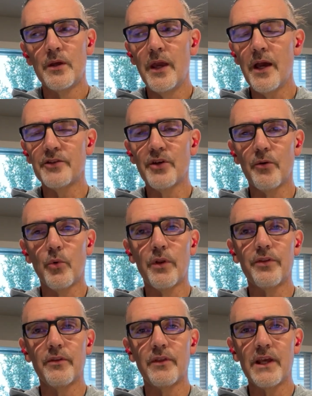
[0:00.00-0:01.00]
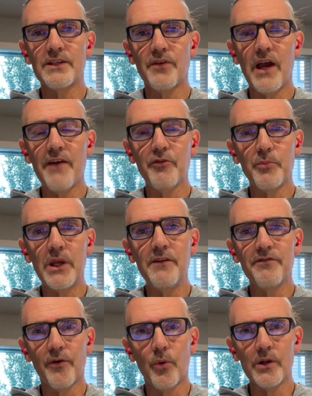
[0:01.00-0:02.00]
Yeah, sure. Well, thanks for having
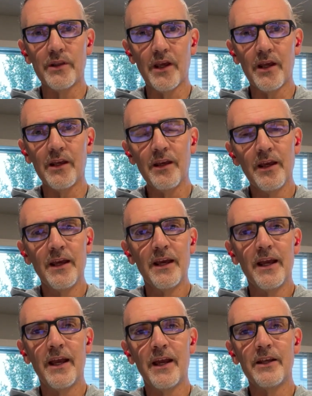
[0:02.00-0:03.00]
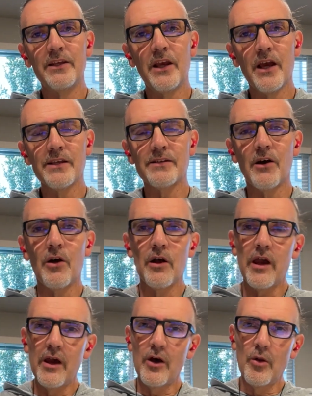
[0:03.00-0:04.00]
me, for one thing. And yes, all
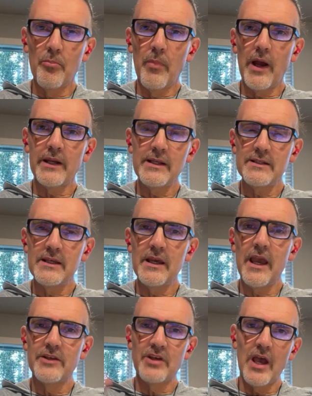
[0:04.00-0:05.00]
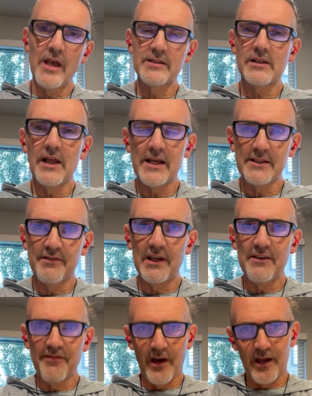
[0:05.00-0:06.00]
hail mighty THS, class of
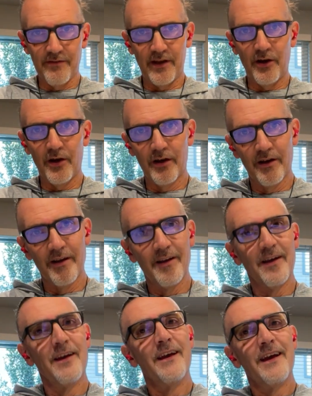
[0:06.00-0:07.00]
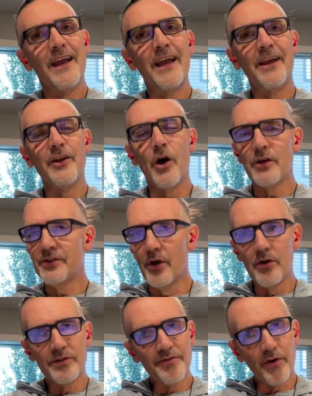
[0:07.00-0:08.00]
85 here. And
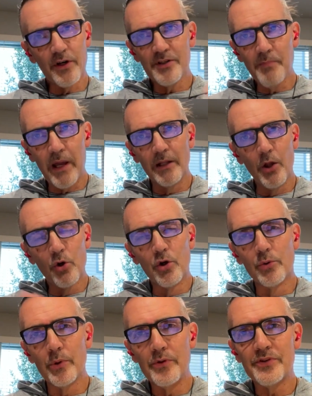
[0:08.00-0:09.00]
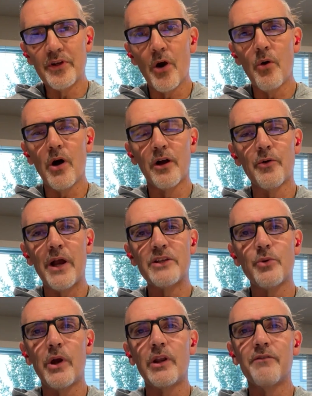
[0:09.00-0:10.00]
also, as far as my local roots go, I
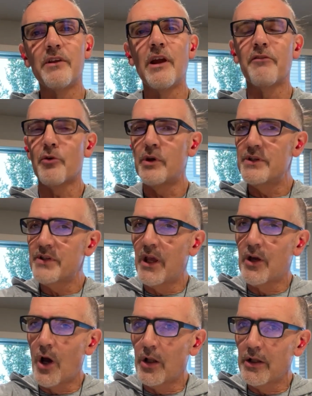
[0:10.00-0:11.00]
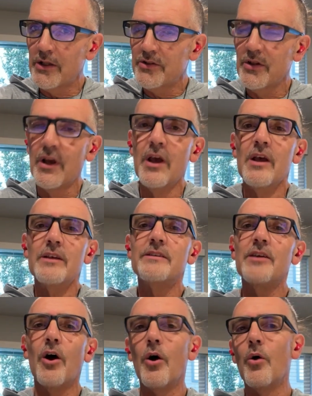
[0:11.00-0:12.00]
graduated of the Evergreen State College.
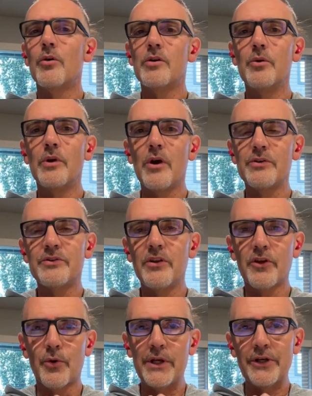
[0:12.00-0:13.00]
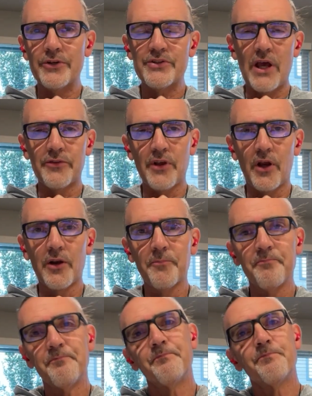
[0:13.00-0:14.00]
So kudos to the Greeners out there.